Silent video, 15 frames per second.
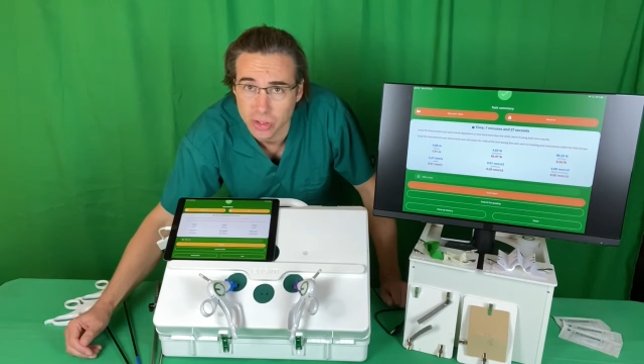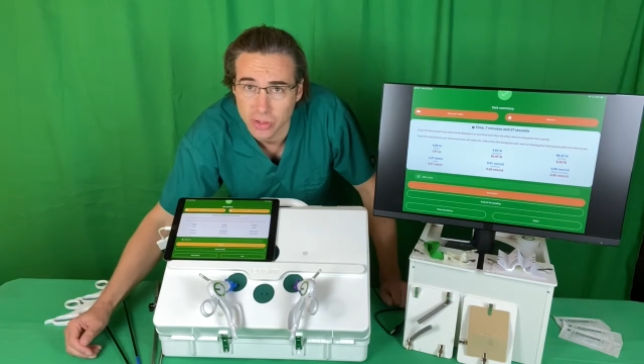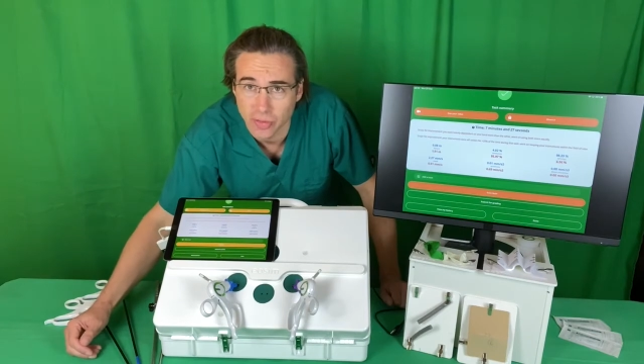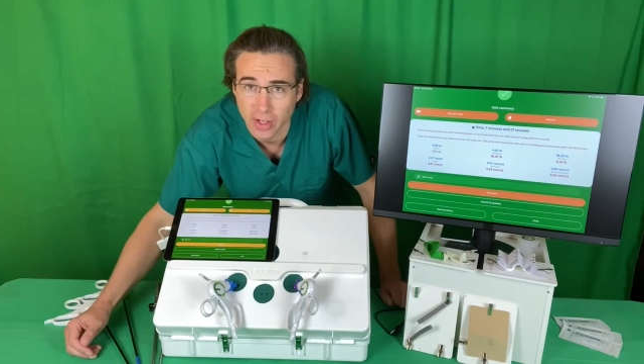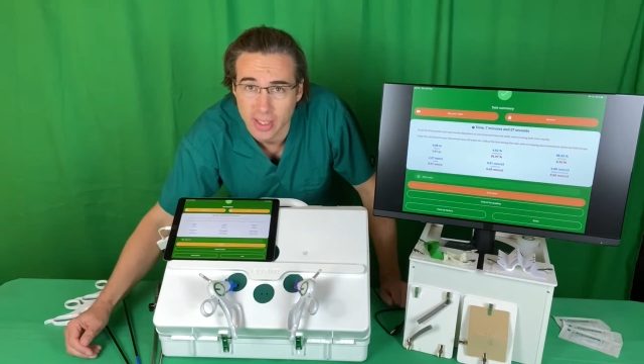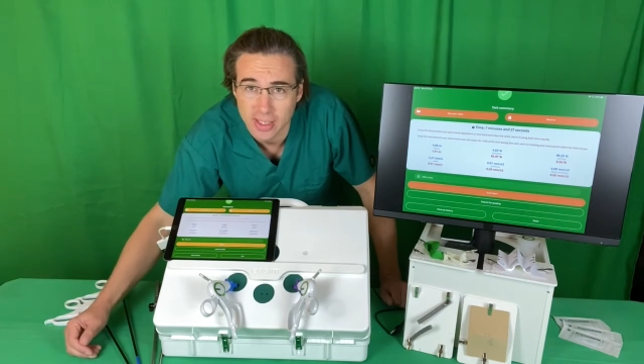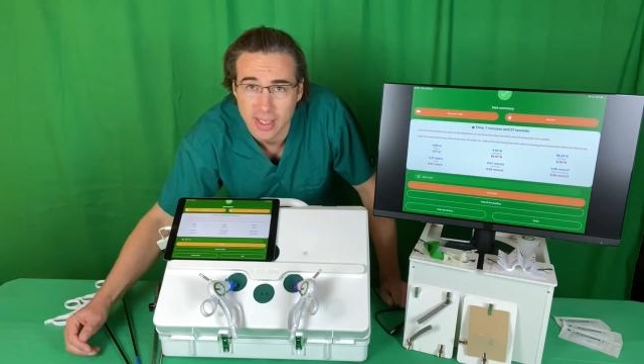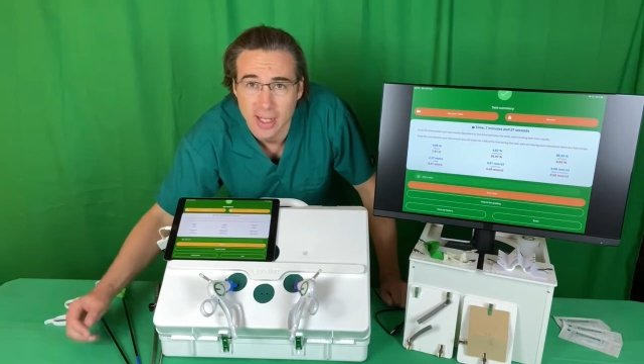
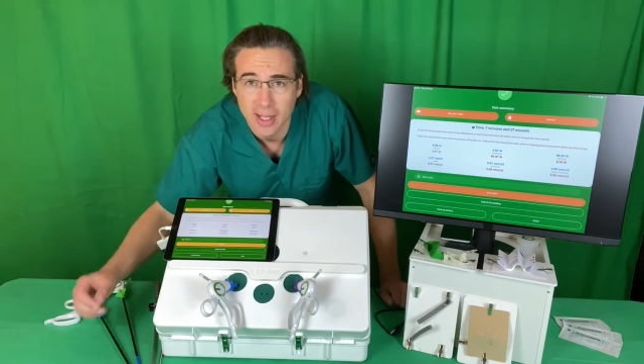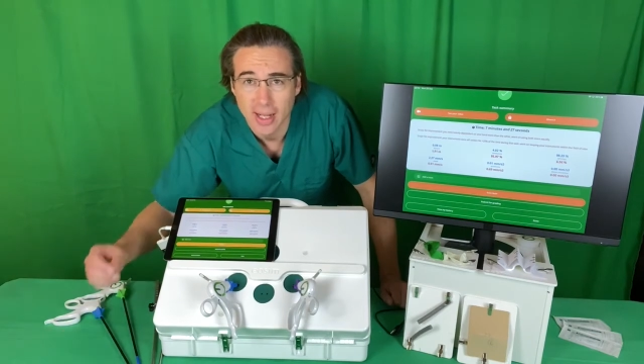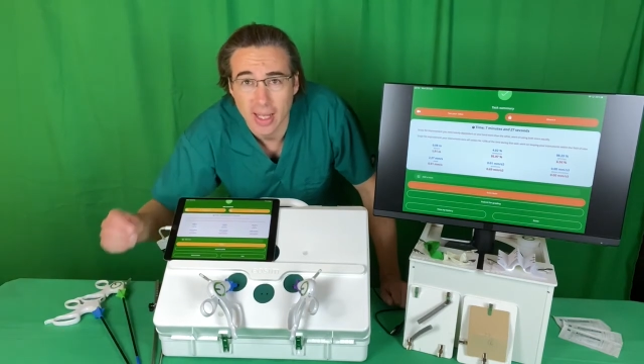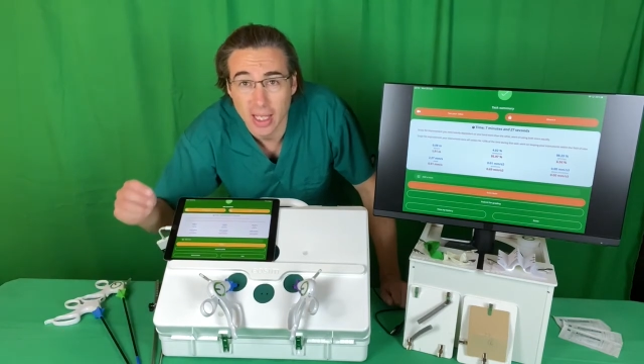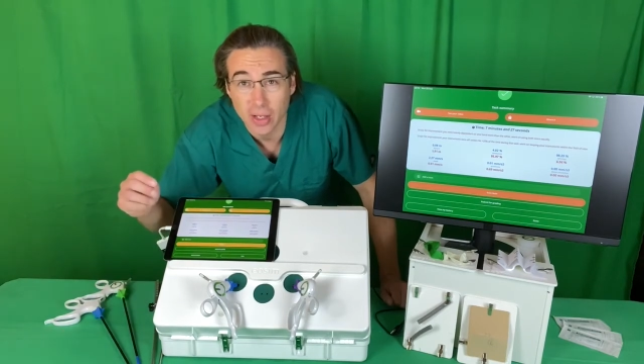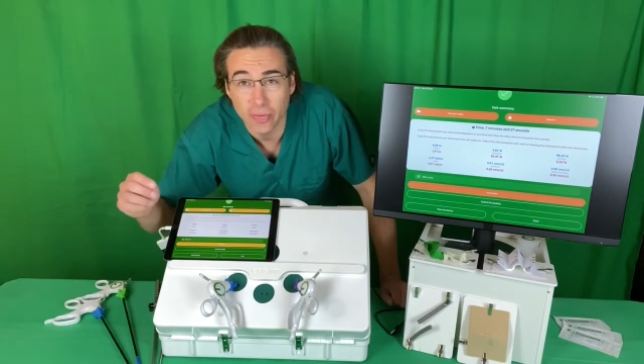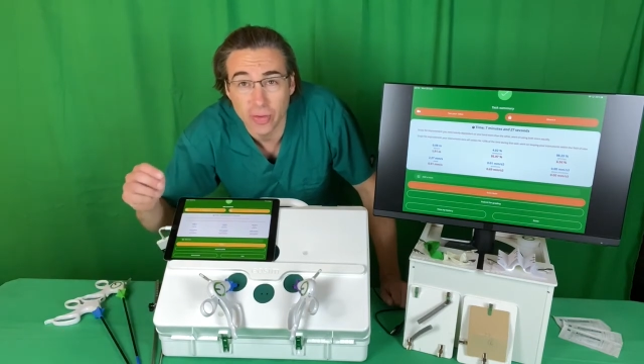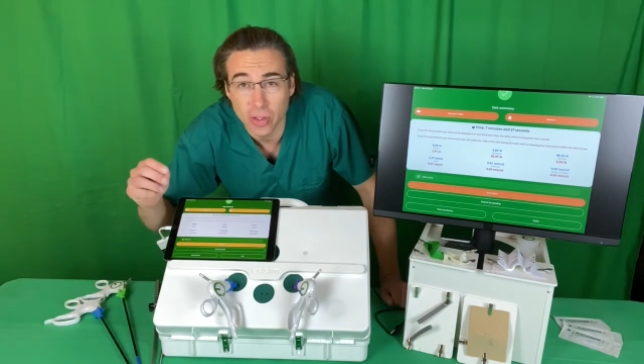device.
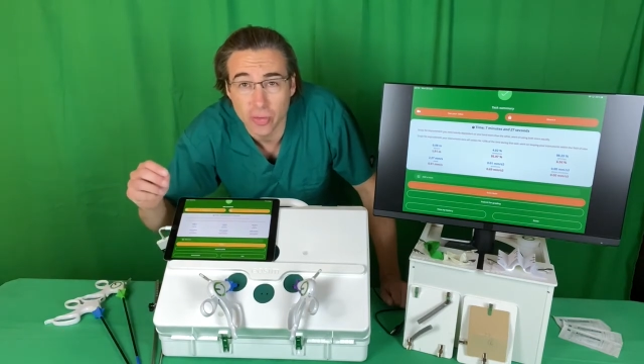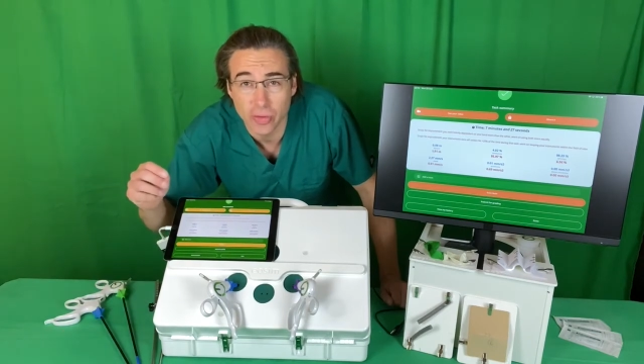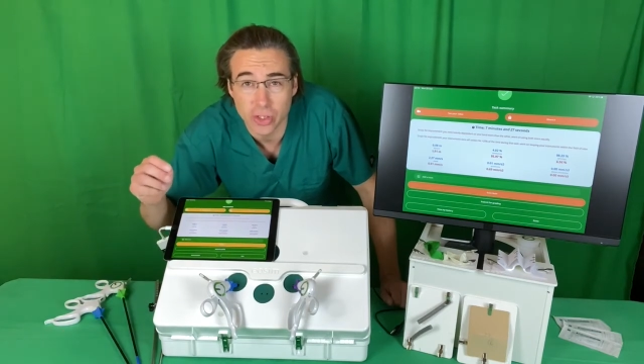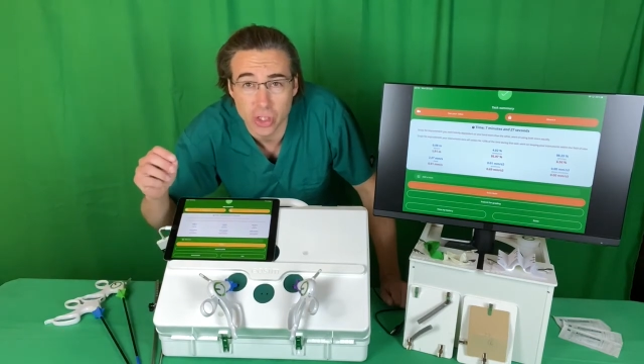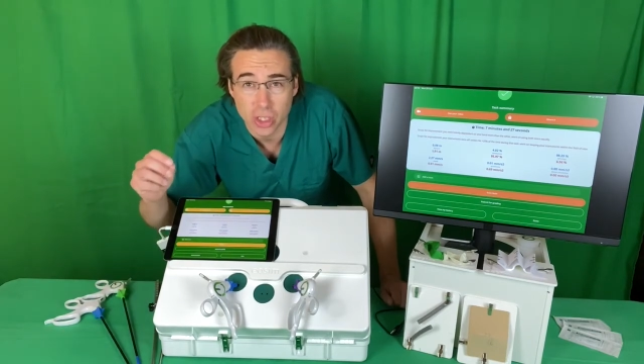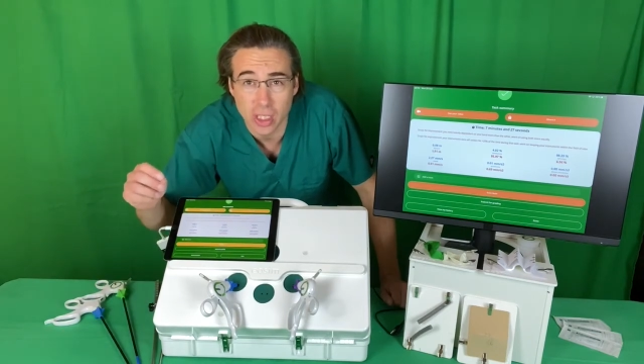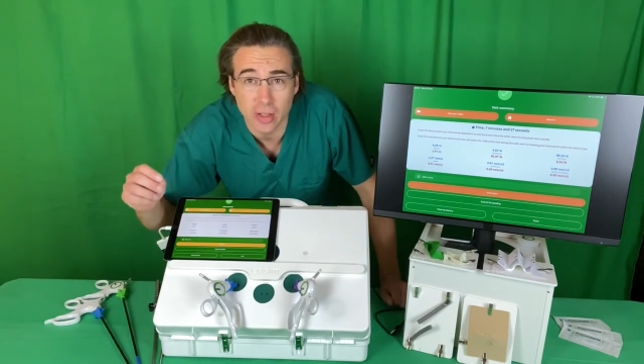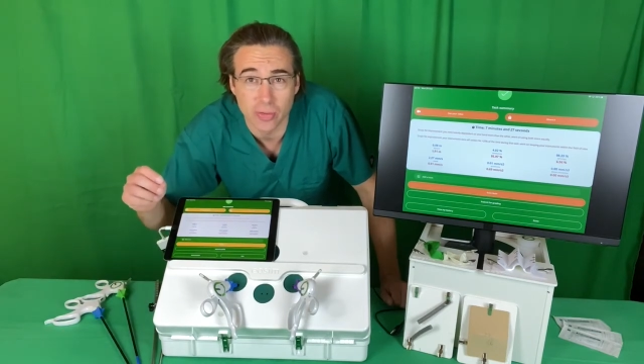If you've
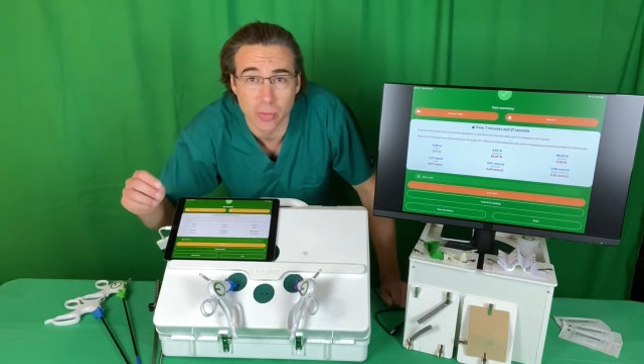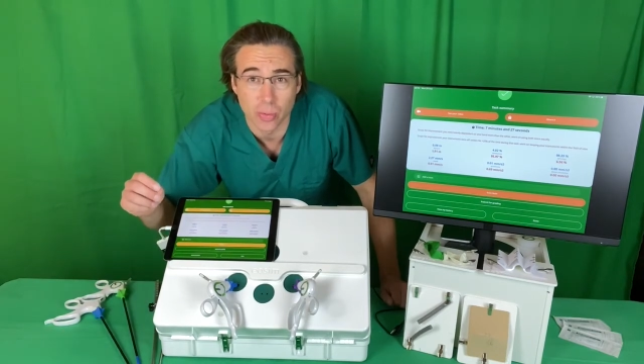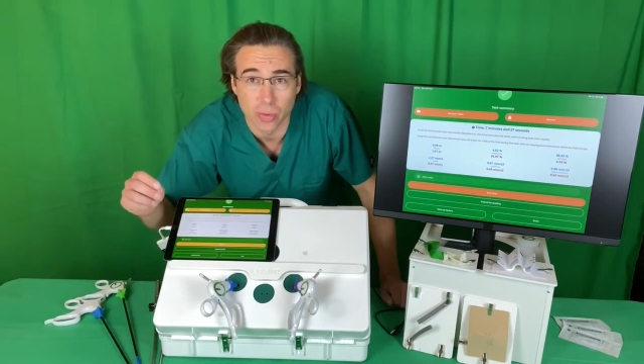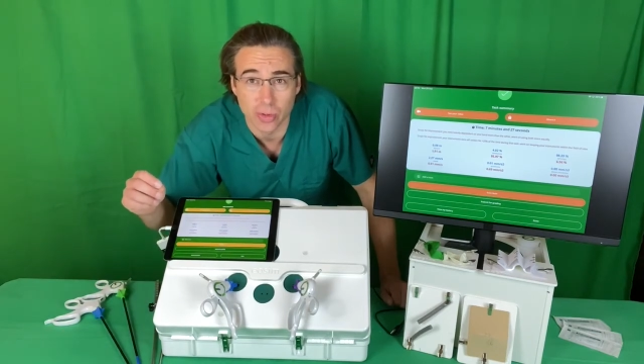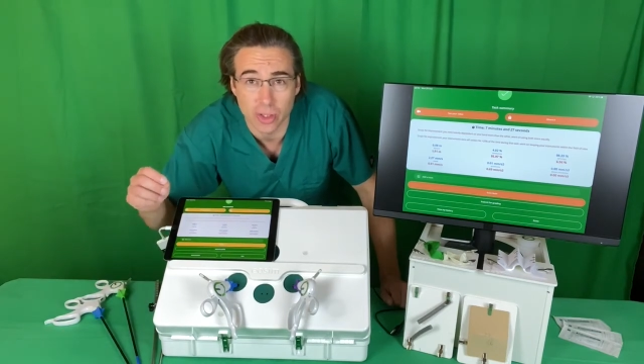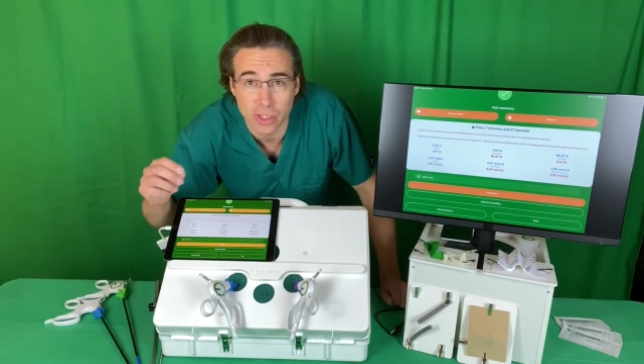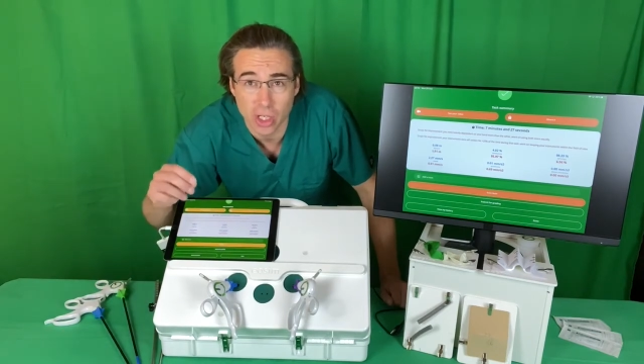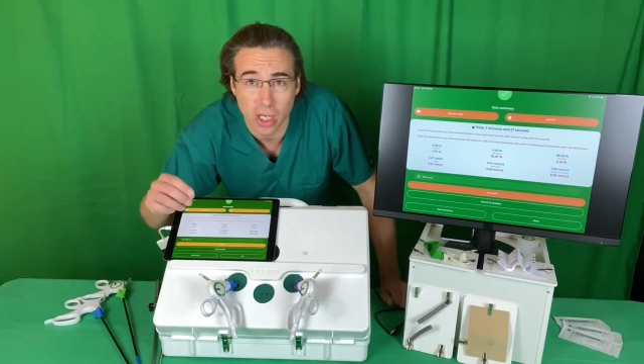achieved
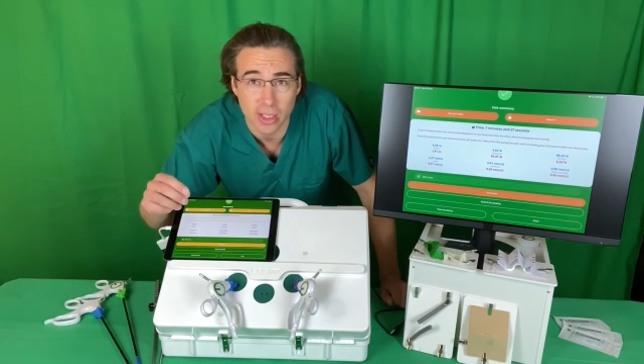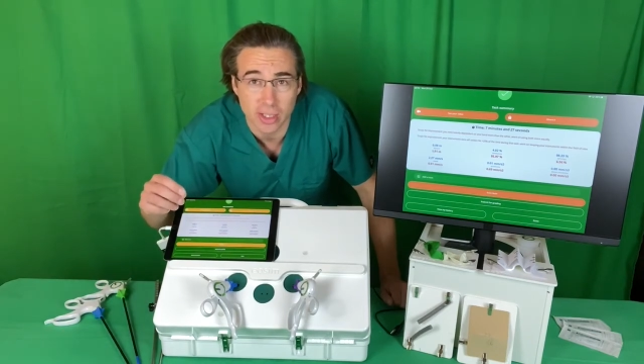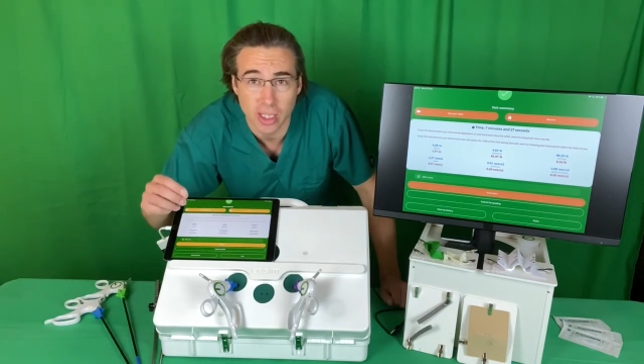the task